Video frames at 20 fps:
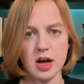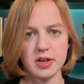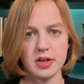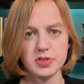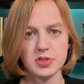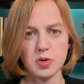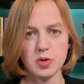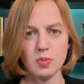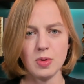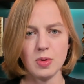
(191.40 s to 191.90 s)

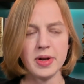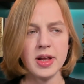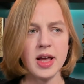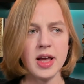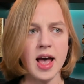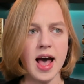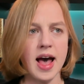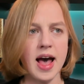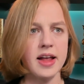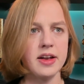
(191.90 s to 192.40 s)
to women.
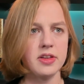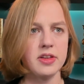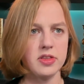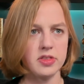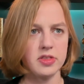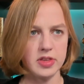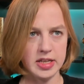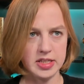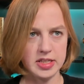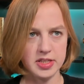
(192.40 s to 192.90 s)
And
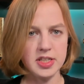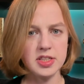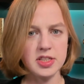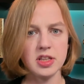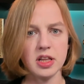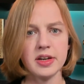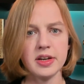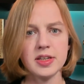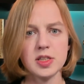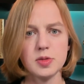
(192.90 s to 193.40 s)
it's these
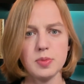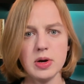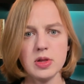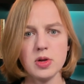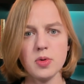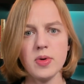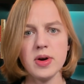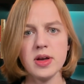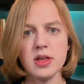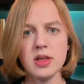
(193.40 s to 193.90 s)
clinics, by
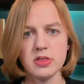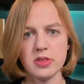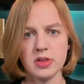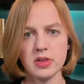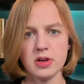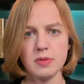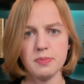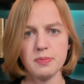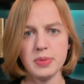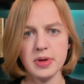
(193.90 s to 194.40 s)
the way,
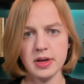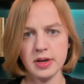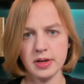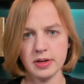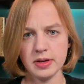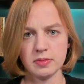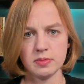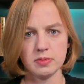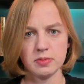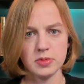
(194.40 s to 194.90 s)
that are
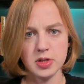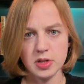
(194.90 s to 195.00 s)
being,